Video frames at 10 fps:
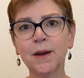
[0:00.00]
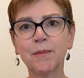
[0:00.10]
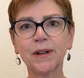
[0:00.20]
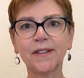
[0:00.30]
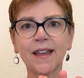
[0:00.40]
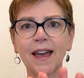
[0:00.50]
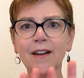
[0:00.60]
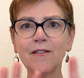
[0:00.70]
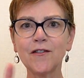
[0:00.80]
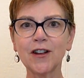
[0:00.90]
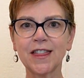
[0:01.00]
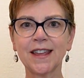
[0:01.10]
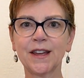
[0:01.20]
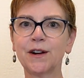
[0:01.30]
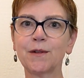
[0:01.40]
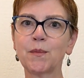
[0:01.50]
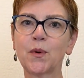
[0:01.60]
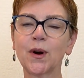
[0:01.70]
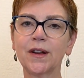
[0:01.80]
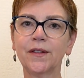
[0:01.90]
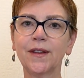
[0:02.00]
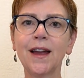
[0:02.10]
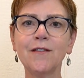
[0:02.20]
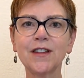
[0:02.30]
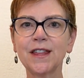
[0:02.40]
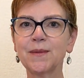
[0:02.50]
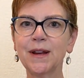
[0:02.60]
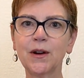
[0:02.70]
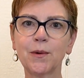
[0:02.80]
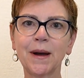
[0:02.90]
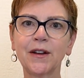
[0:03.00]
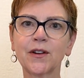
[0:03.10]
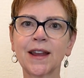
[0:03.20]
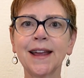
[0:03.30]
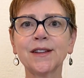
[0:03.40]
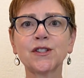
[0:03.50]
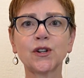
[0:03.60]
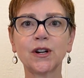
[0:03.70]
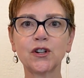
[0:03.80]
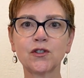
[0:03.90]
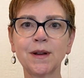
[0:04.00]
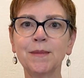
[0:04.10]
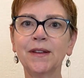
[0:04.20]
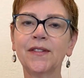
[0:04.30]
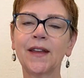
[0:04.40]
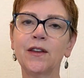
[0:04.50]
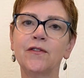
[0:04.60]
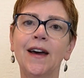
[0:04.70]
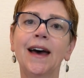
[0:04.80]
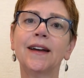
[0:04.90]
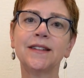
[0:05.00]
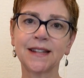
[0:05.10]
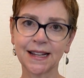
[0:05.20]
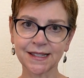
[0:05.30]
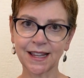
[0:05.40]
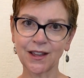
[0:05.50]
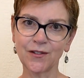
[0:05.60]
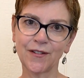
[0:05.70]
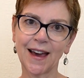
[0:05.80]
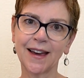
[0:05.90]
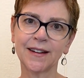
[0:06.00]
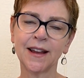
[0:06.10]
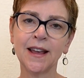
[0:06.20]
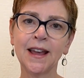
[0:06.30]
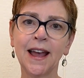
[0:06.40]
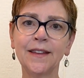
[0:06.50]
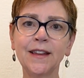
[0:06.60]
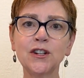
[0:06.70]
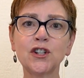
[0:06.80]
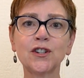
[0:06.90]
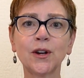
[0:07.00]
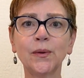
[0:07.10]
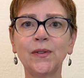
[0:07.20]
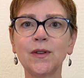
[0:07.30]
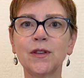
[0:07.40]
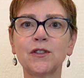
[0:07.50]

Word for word: puts everything in a report, everything we know about your cancer and treatments that you've had, tests that you've had, and then shows you the